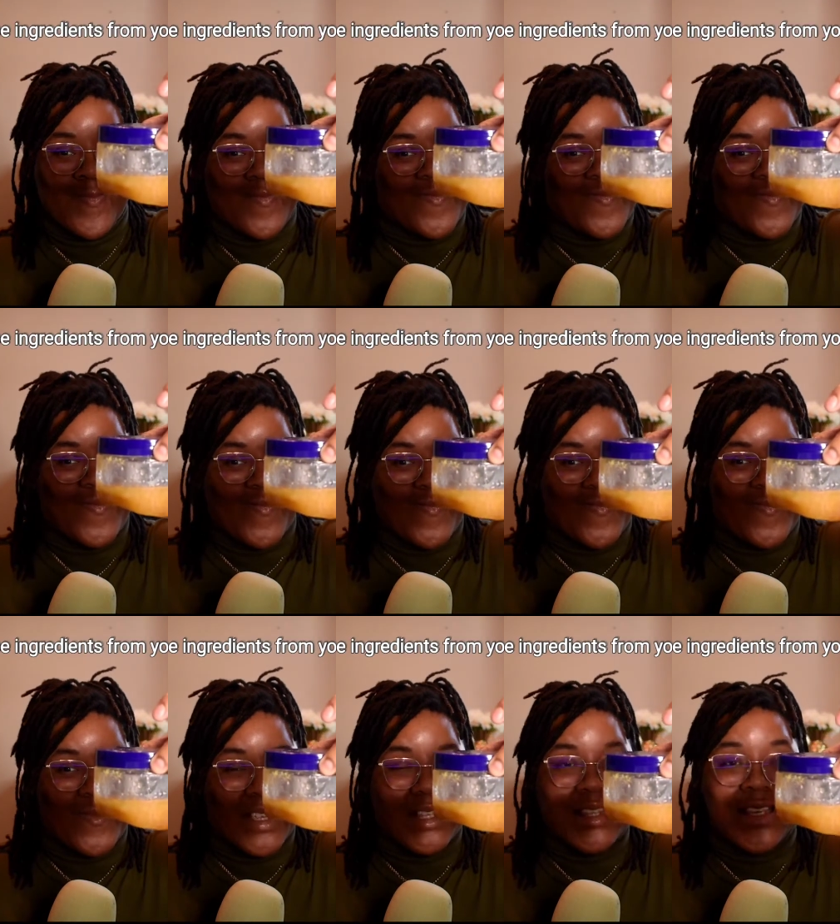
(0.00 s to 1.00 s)

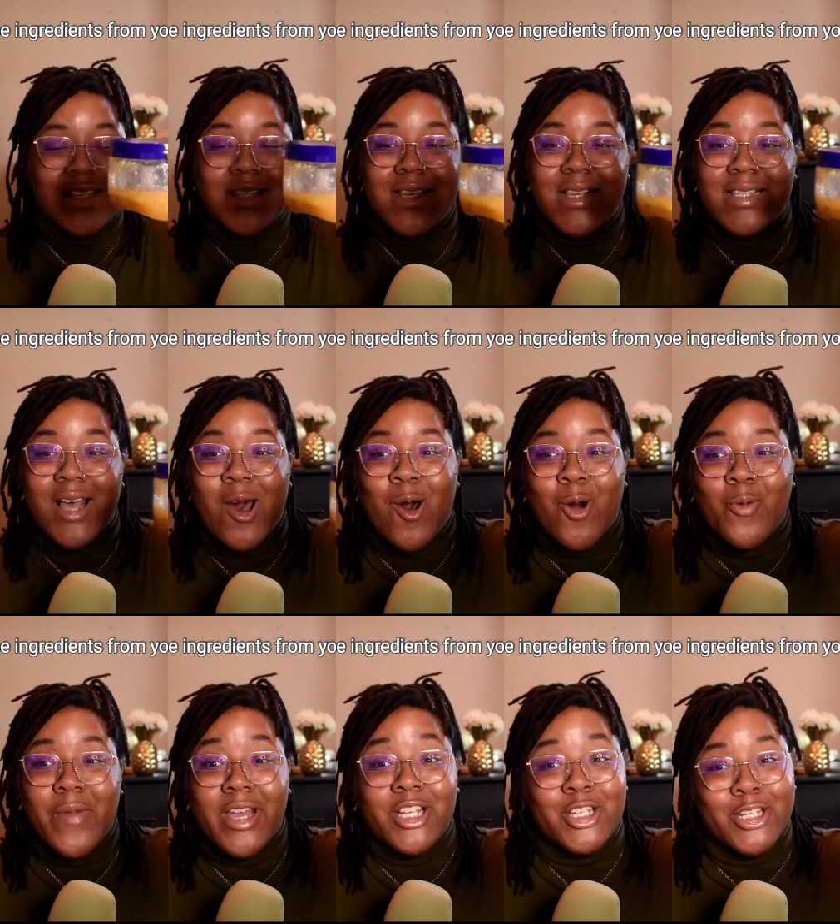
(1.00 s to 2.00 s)
This is a
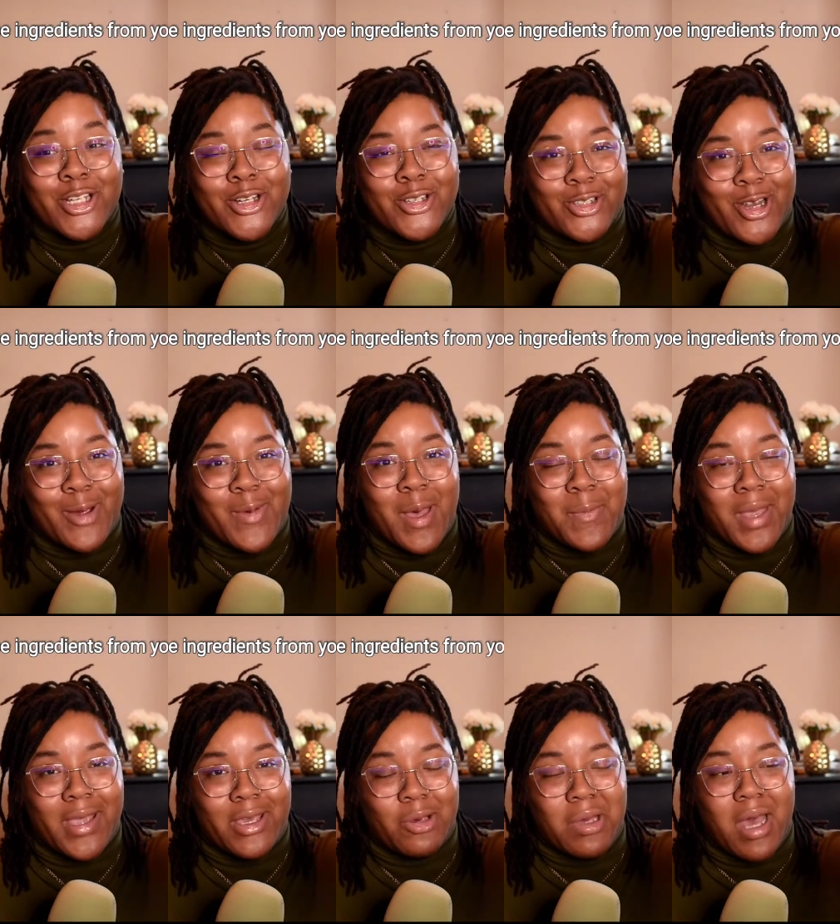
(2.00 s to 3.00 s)
homemade sugar scrub I
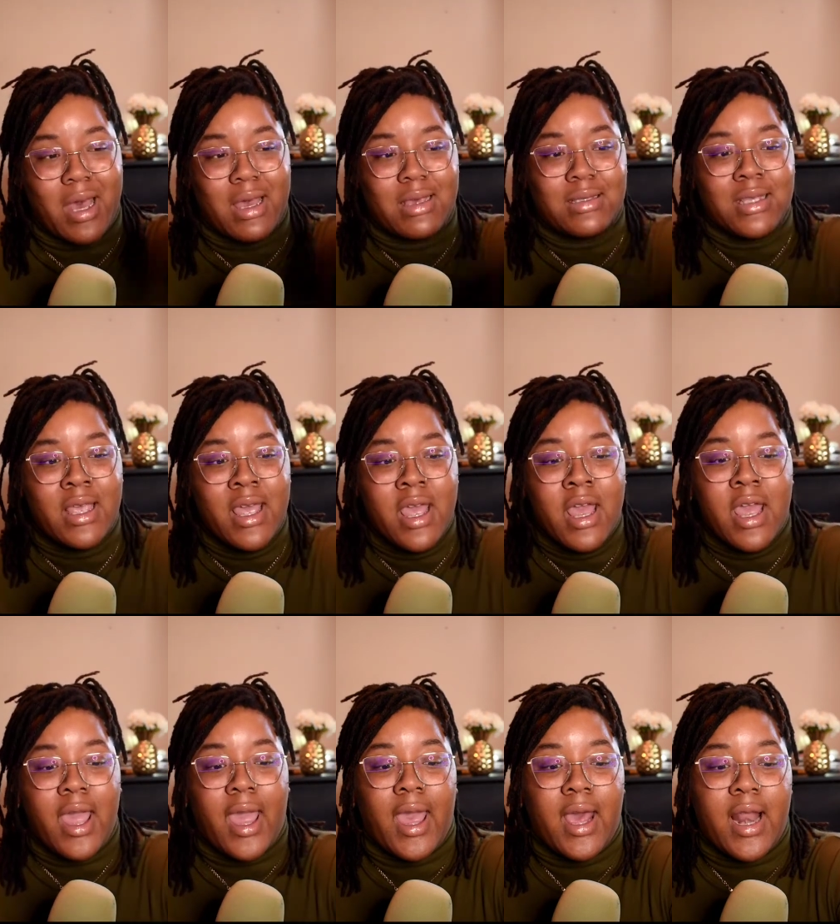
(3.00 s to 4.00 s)
made, you guys,
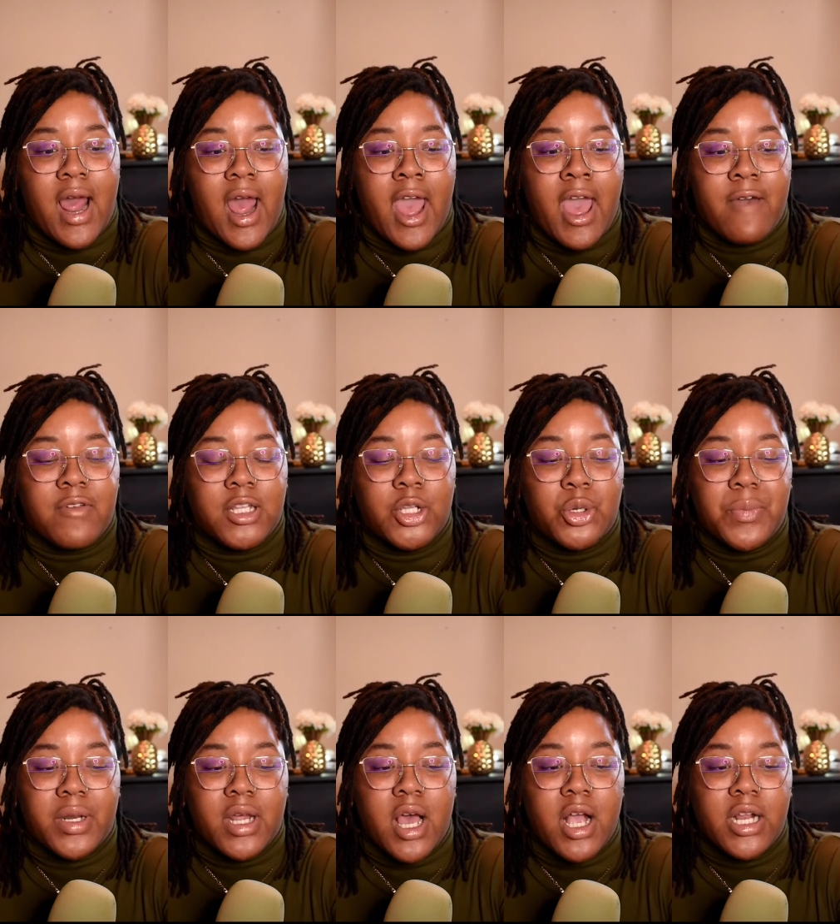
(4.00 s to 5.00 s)
and I have a little
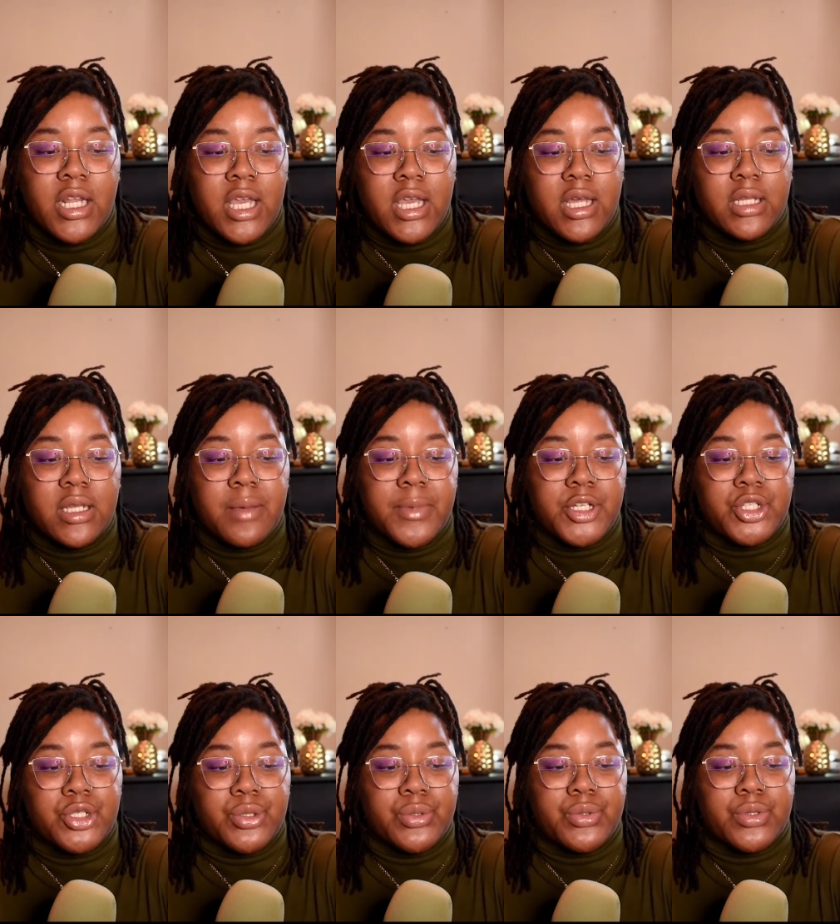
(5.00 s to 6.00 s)
bit of honey, lemon
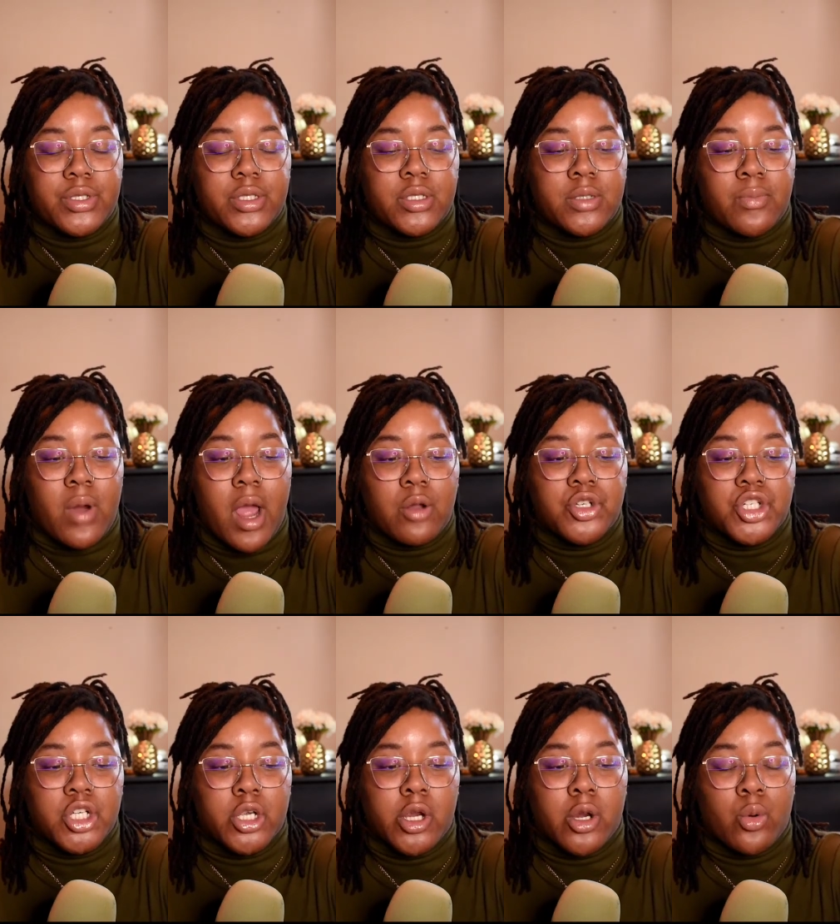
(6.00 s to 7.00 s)
juice, brown
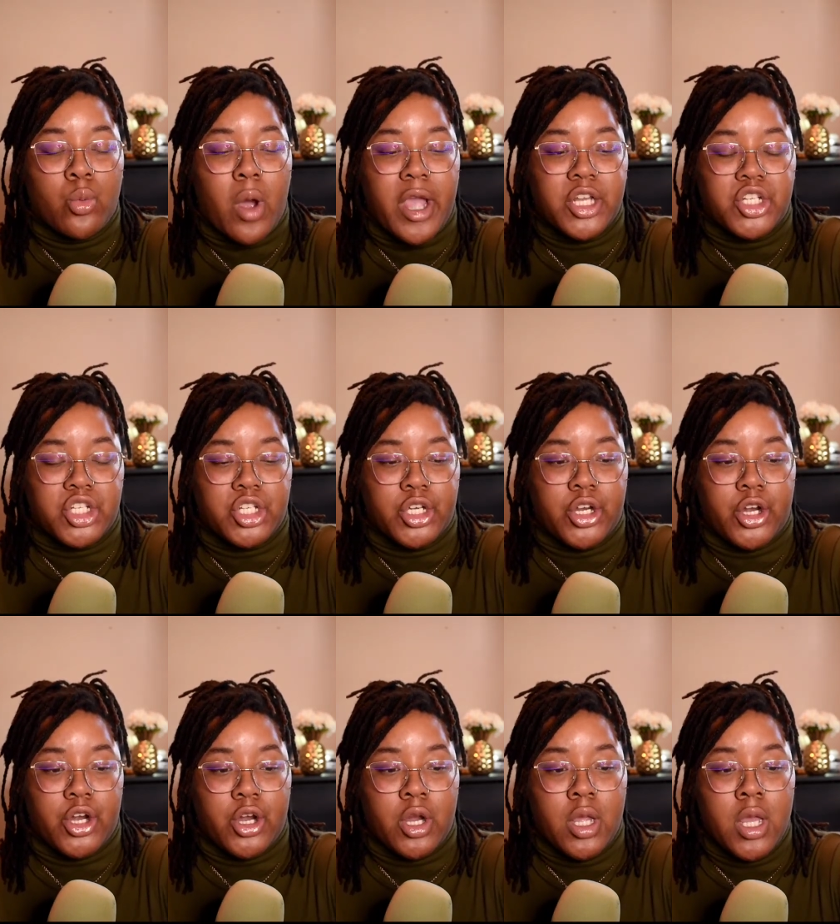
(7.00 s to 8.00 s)
sugar, white
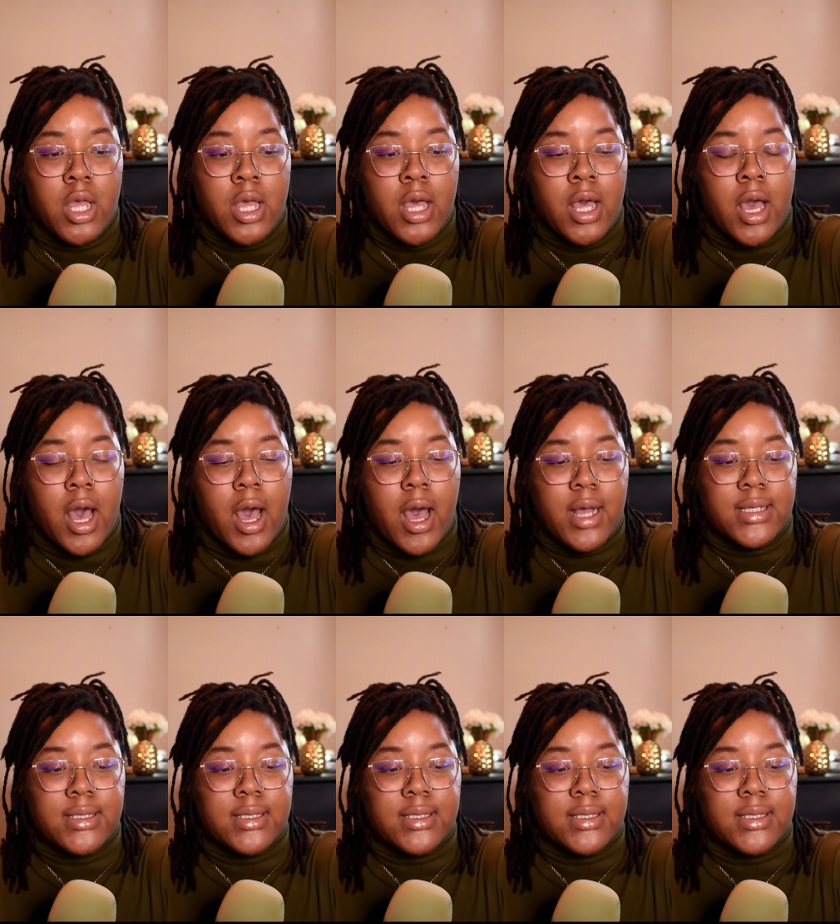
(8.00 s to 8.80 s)
sugar, a